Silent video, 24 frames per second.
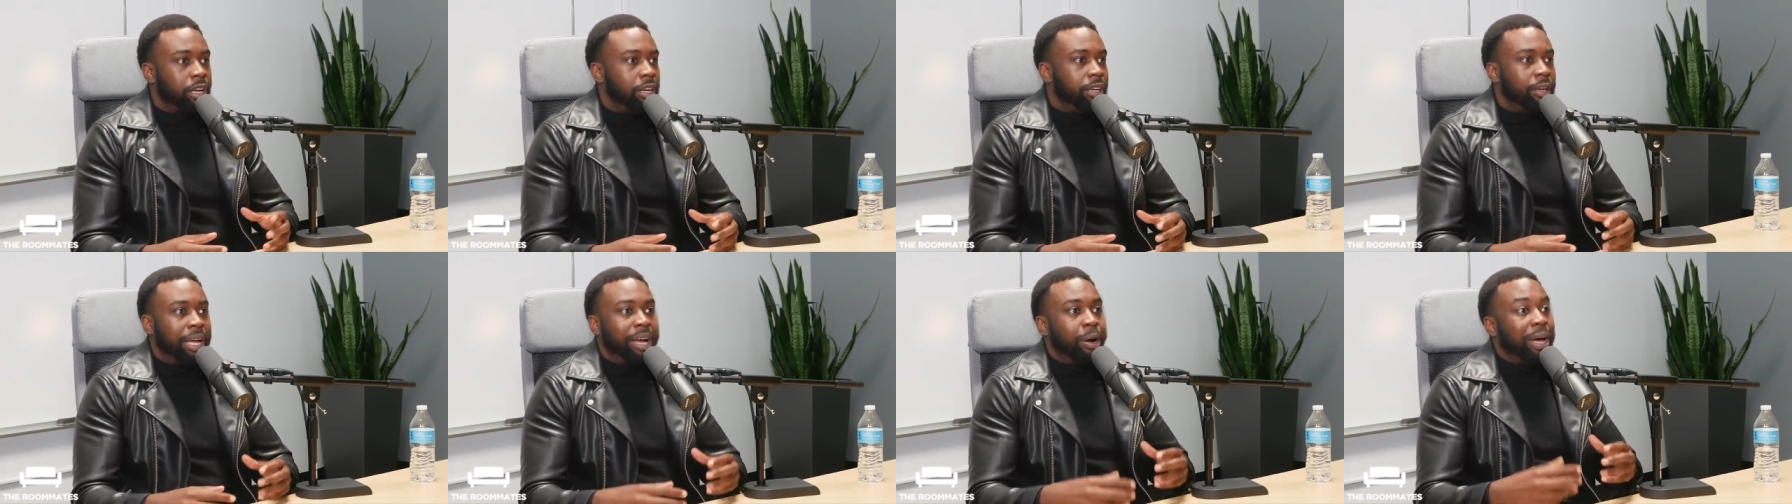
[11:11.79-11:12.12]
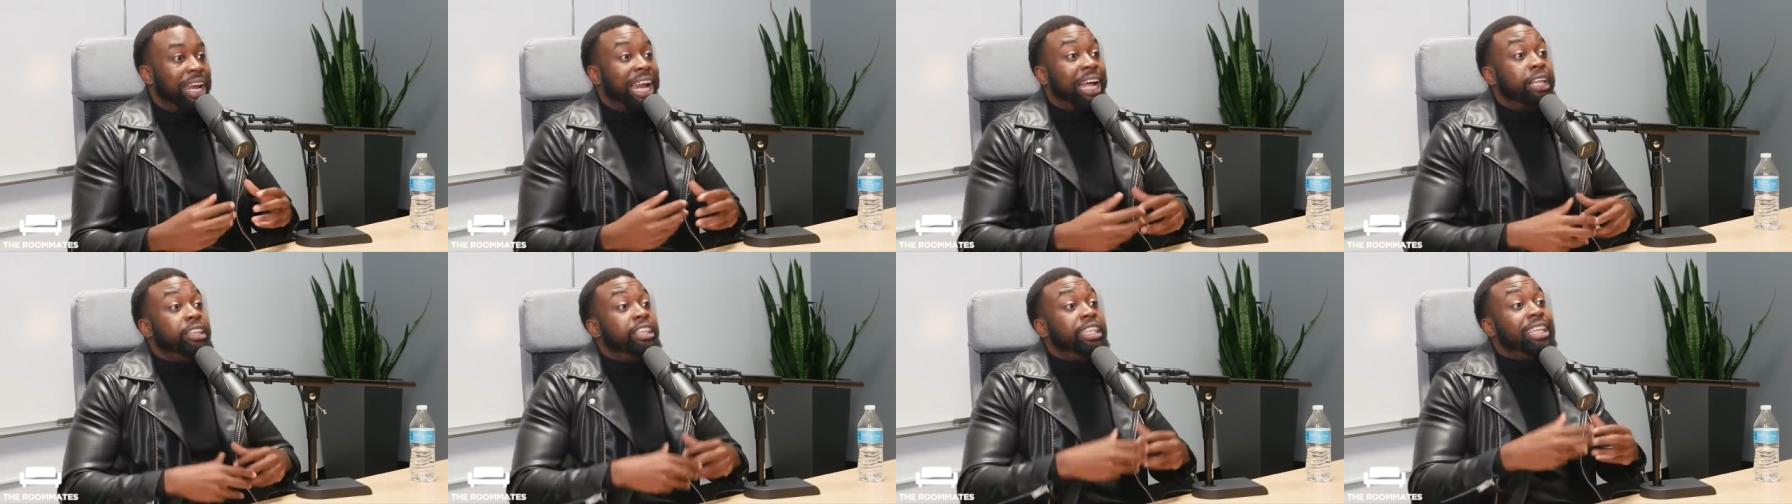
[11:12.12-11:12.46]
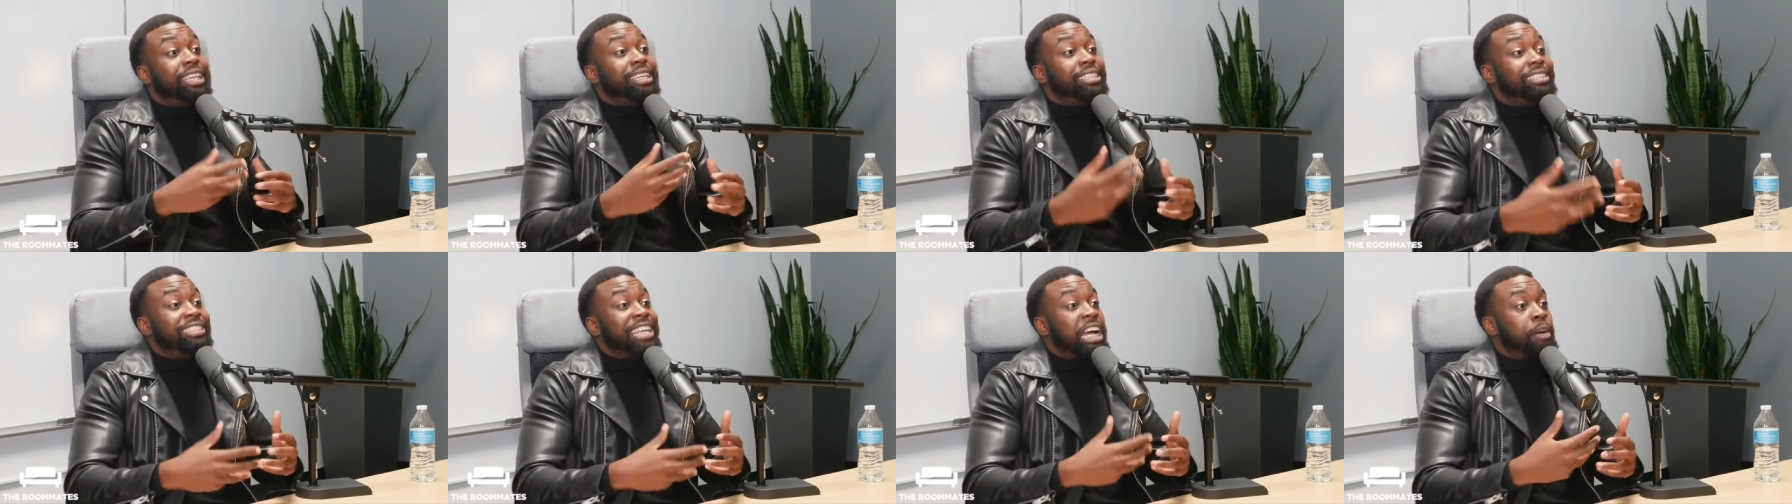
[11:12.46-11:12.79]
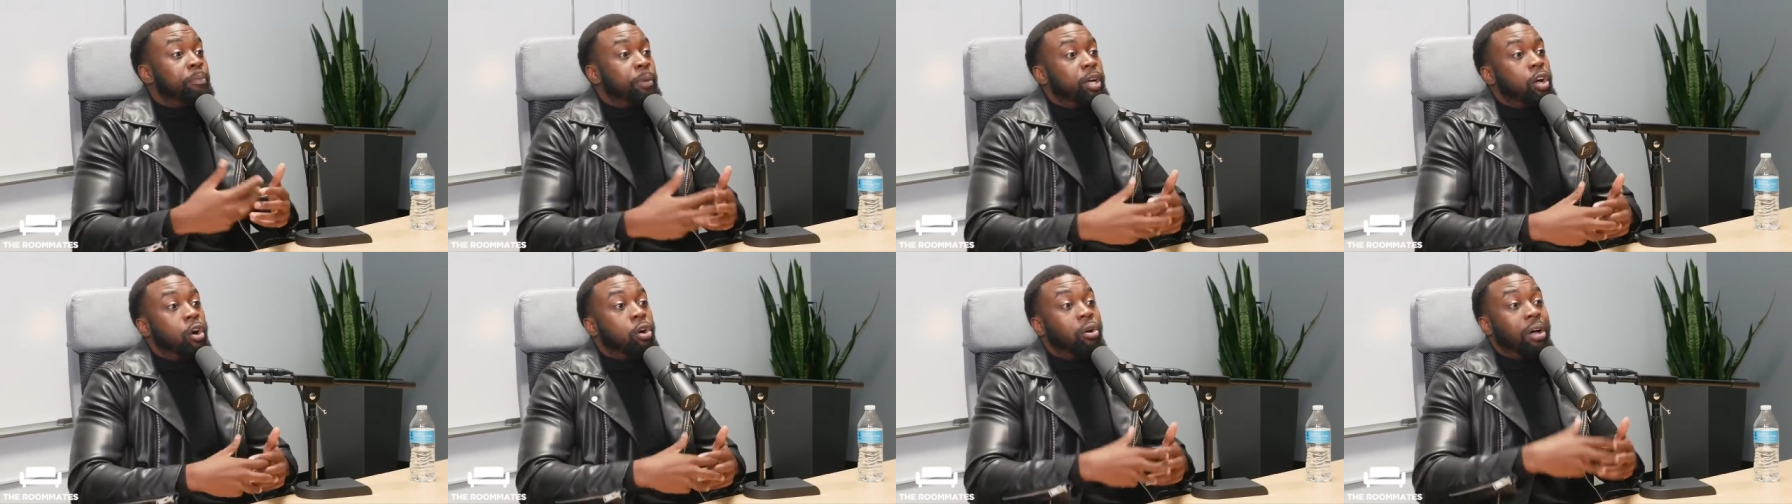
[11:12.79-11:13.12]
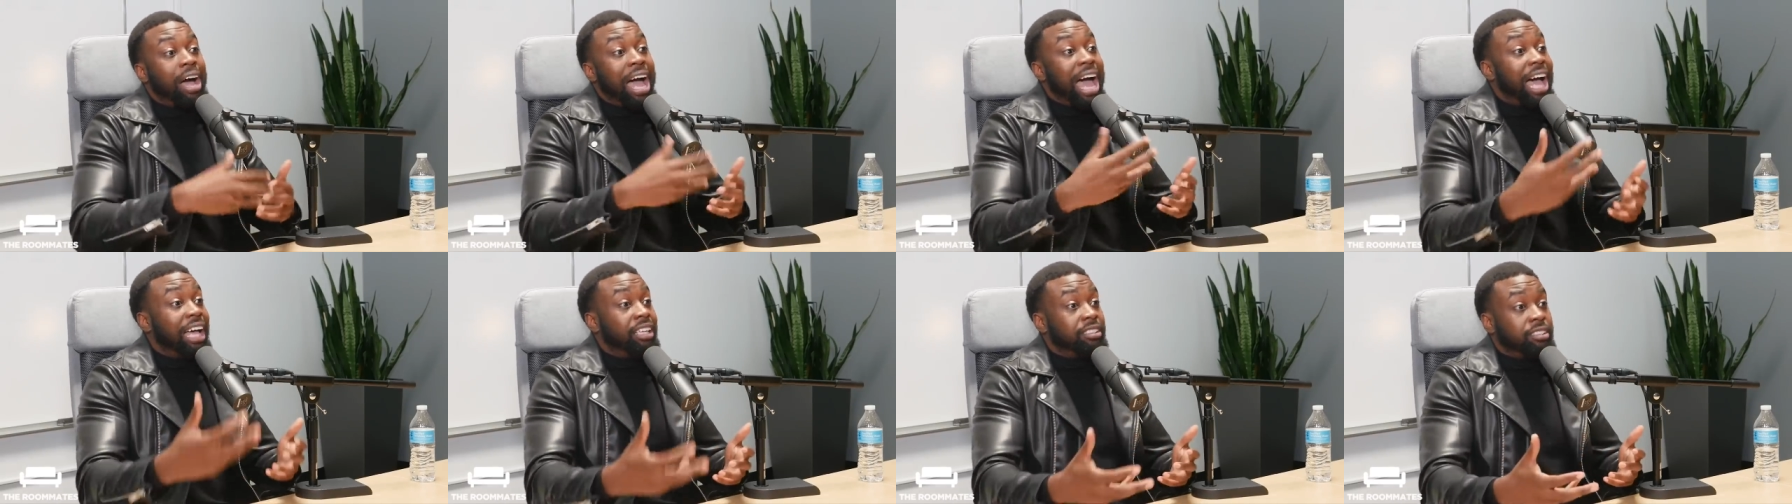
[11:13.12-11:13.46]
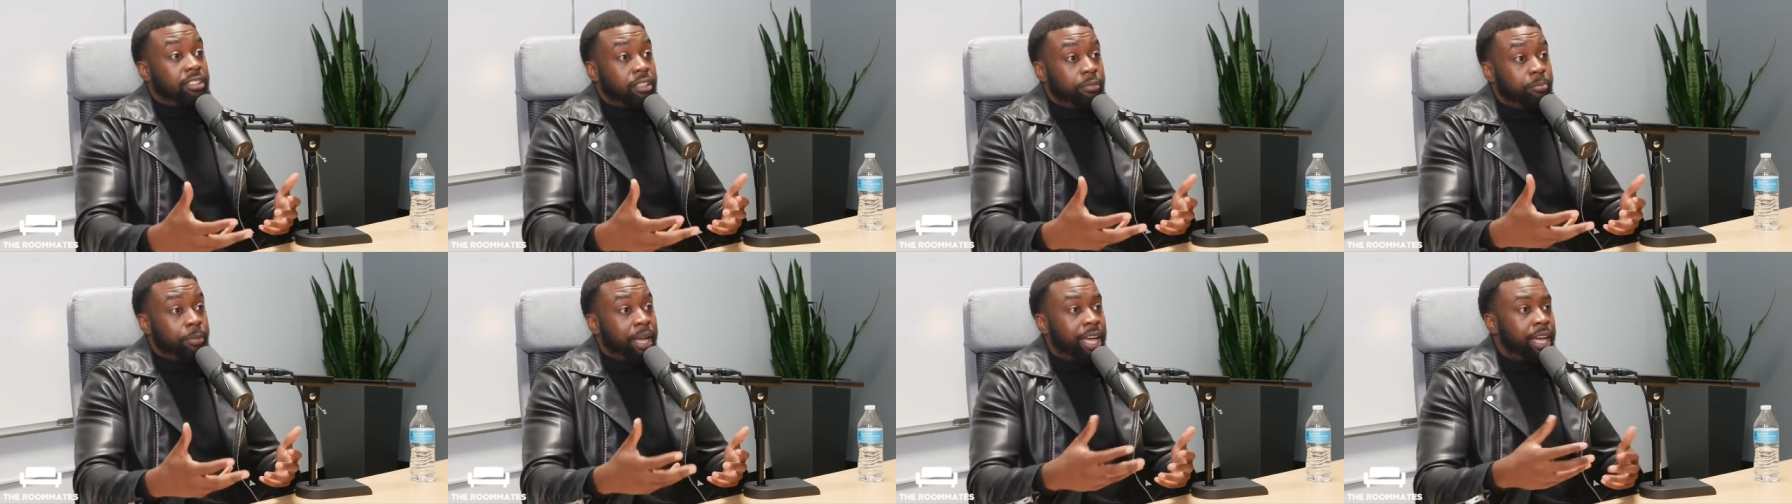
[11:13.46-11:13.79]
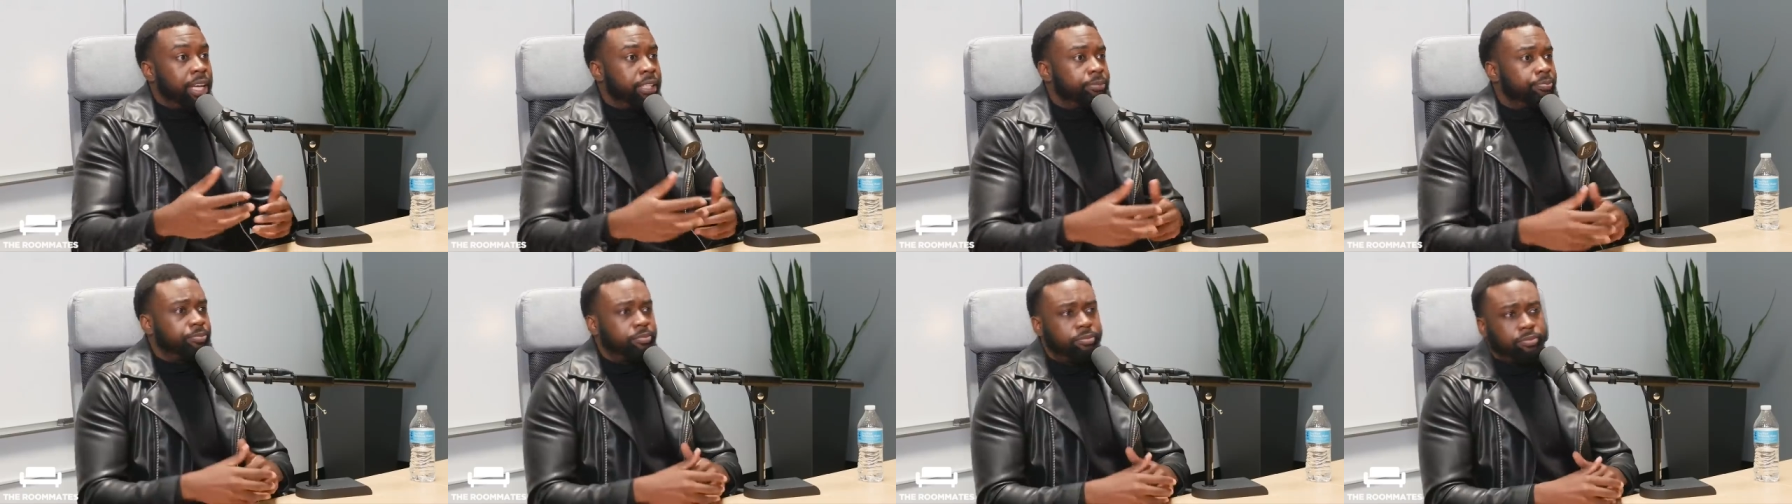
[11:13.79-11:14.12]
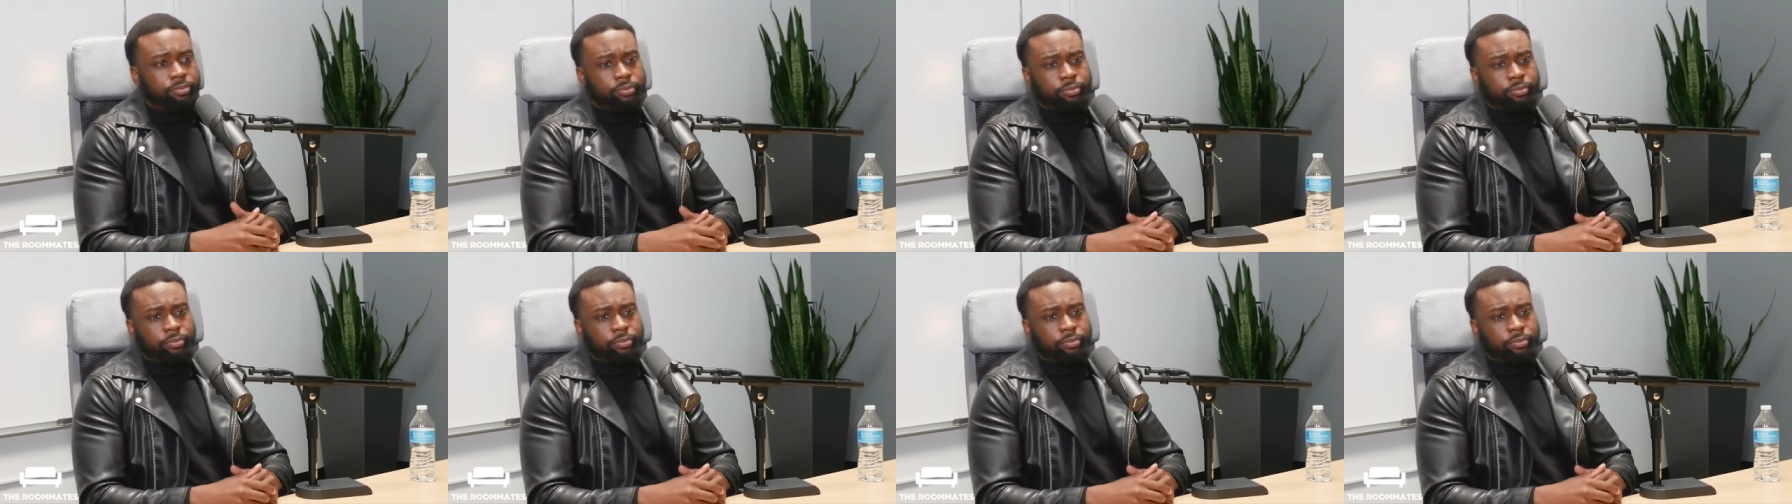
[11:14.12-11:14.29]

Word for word: And I did a segment called Ask a Man.